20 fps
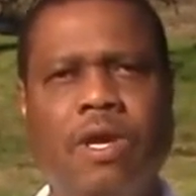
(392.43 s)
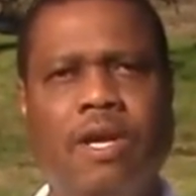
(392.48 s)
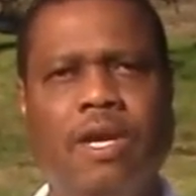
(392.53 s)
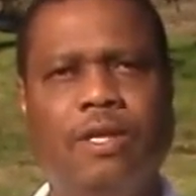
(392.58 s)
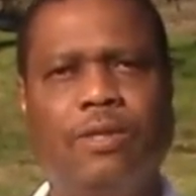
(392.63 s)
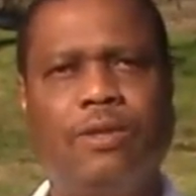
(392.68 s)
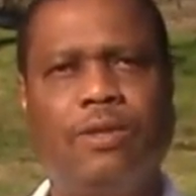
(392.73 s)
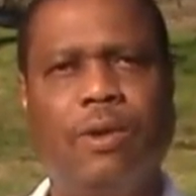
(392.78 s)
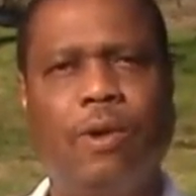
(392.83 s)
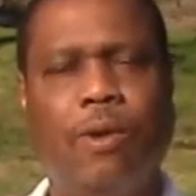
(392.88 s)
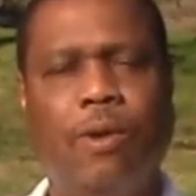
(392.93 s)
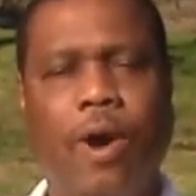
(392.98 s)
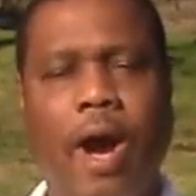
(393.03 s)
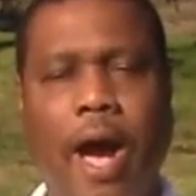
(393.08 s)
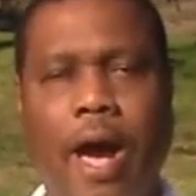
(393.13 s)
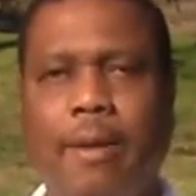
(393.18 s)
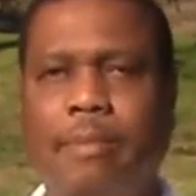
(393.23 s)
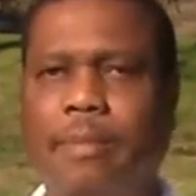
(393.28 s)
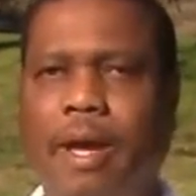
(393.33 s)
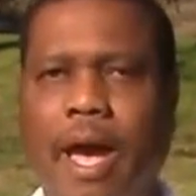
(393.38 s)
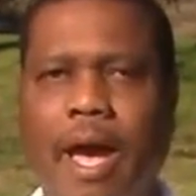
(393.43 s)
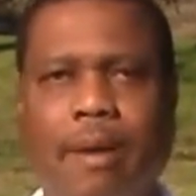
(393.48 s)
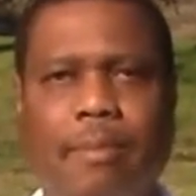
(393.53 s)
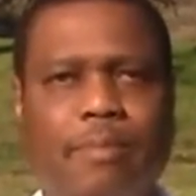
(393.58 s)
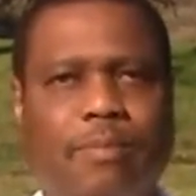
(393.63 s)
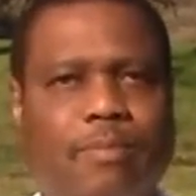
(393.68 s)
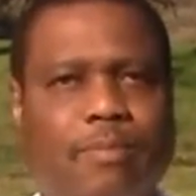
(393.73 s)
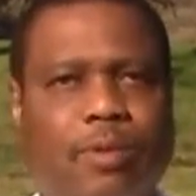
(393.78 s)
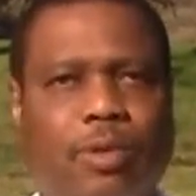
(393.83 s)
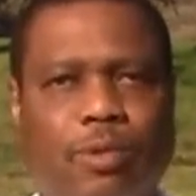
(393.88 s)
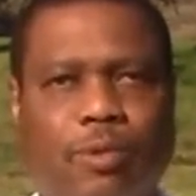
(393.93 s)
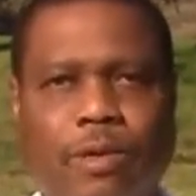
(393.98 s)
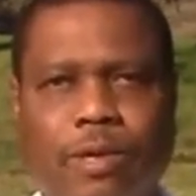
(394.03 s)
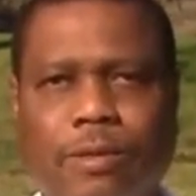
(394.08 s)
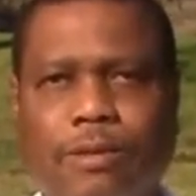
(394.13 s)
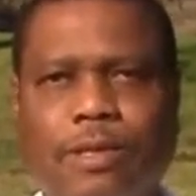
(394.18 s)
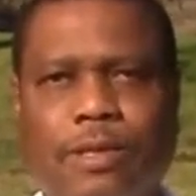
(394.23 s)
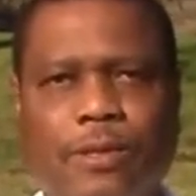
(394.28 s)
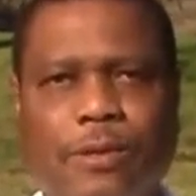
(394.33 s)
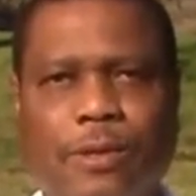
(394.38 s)
And so I'm
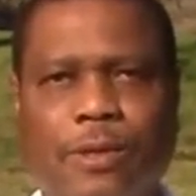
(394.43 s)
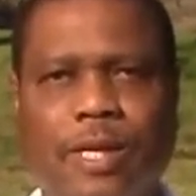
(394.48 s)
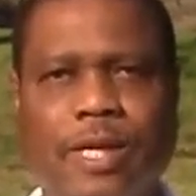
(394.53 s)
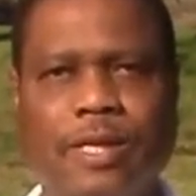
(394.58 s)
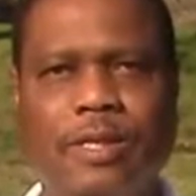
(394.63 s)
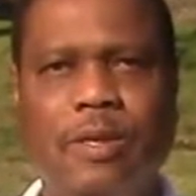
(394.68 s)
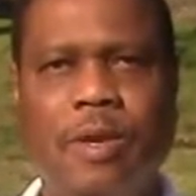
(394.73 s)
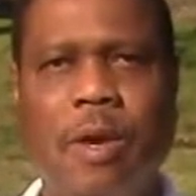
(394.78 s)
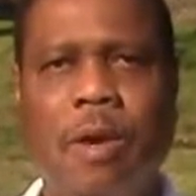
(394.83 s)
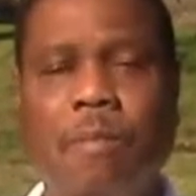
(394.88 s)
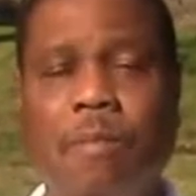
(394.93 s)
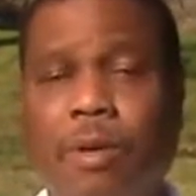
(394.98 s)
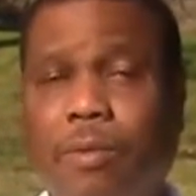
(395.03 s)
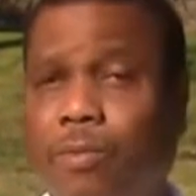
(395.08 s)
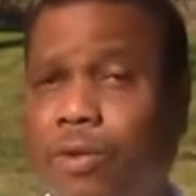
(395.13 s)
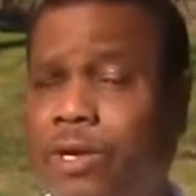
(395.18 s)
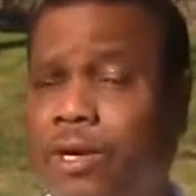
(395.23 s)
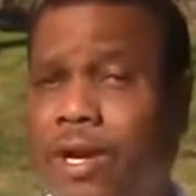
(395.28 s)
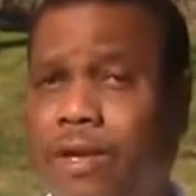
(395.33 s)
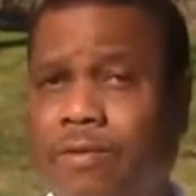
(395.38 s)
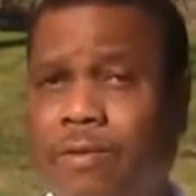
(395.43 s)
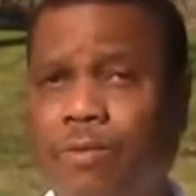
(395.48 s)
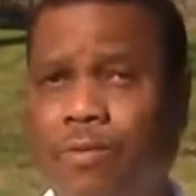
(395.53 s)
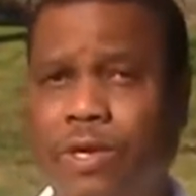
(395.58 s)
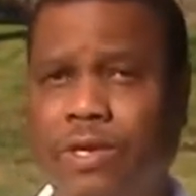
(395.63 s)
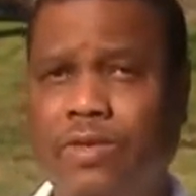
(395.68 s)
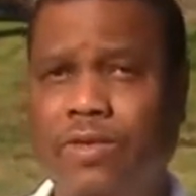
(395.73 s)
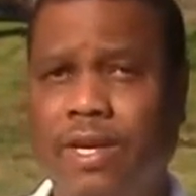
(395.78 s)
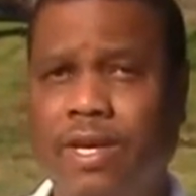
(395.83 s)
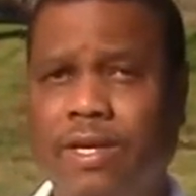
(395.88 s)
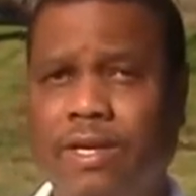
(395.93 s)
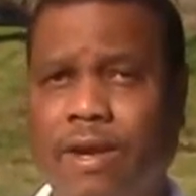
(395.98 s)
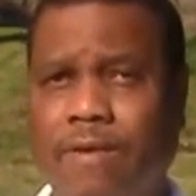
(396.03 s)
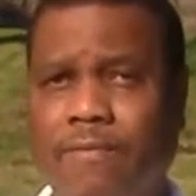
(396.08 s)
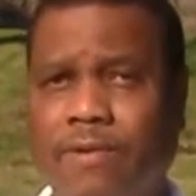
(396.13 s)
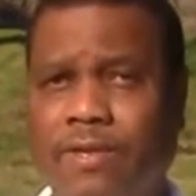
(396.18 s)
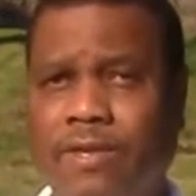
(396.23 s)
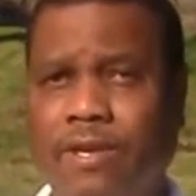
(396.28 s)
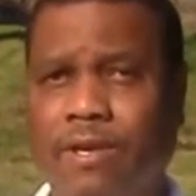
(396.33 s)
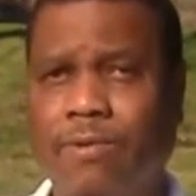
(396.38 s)
thrilled to do this, but we're going to have to rethink
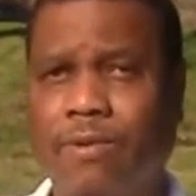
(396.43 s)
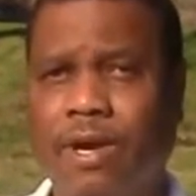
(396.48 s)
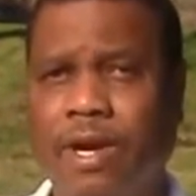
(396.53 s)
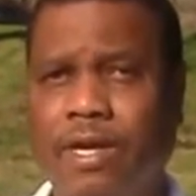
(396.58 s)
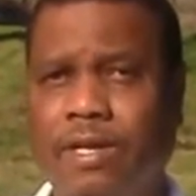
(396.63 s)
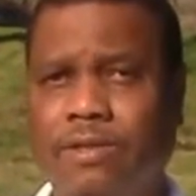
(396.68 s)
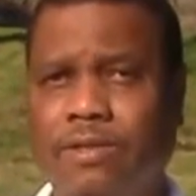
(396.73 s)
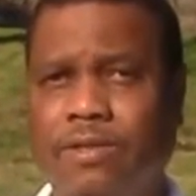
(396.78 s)
everything, right?